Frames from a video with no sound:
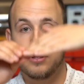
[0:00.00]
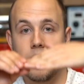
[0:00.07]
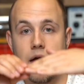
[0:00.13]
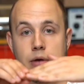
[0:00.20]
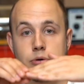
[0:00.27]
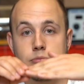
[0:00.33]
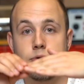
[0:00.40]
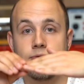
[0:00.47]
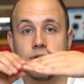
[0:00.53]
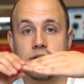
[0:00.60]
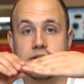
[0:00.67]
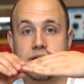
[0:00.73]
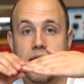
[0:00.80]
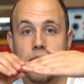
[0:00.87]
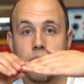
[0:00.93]
And when
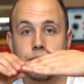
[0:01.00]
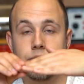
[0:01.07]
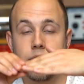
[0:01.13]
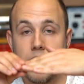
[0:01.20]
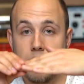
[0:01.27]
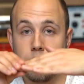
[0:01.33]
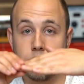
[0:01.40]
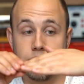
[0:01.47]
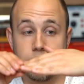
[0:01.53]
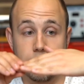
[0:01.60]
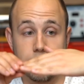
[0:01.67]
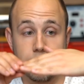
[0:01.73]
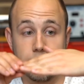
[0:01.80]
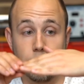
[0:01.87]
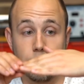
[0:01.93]
moving down, it would
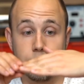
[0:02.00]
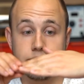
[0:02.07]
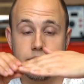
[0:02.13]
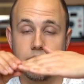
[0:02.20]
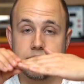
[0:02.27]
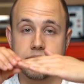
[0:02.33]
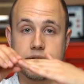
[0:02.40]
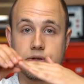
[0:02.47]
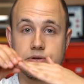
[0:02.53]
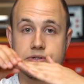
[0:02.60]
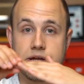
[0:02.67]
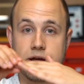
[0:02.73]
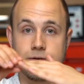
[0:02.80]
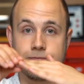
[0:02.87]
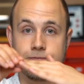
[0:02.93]
also tilt
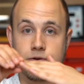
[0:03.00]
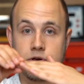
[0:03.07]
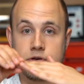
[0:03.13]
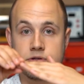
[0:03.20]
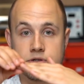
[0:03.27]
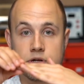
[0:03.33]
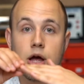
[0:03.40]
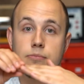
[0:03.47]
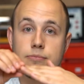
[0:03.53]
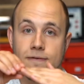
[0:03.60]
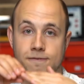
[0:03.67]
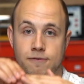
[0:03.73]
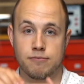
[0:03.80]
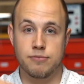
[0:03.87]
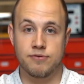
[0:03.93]
down first
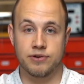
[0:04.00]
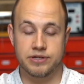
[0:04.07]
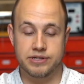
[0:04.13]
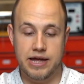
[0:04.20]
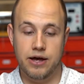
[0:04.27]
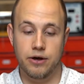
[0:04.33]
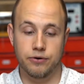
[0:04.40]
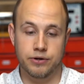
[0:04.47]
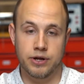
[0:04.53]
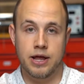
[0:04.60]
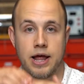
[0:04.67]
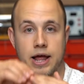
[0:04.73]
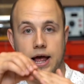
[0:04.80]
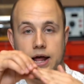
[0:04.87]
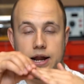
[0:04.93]
before moving down.
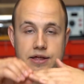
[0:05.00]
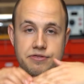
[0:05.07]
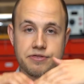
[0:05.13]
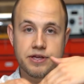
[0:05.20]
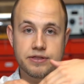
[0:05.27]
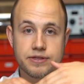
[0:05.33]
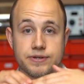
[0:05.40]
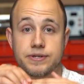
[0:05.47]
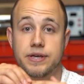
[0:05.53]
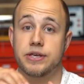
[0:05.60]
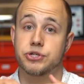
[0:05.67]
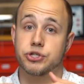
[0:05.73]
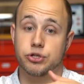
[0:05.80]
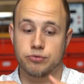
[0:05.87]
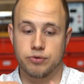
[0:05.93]
And I think this
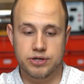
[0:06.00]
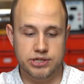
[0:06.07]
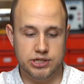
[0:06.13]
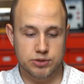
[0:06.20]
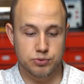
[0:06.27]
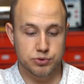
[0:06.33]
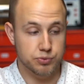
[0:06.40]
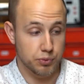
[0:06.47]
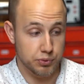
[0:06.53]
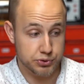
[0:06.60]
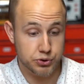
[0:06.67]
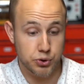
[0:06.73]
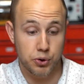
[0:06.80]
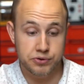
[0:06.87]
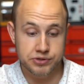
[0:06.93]
hysteresis was what was
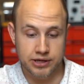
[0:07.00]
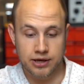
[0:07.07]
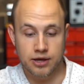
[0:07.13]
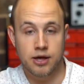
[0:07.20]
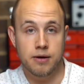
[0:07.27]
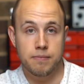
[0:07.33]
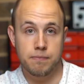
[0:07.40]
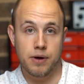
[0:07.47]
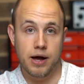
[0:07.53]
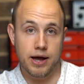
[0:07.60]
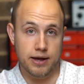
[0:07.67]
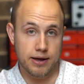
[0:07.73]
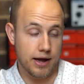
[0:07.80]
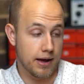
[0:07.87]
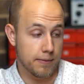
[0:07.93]
causing
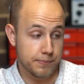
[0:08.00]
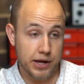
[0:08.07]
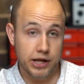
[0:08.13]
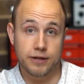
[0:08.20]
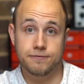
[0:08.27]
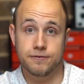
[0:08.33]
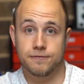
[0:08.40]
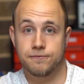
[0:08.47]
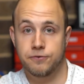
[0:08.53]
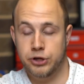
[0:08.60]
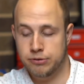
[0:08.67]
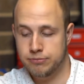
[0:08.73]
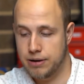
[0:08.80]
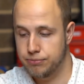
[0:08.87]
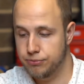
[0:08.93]
my elephant
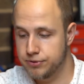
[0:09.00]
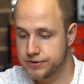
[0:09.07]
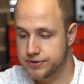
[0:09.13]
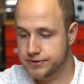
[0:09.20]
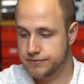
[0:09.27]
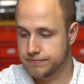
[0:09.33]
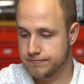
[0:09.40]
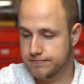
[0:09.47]
footing on my prints.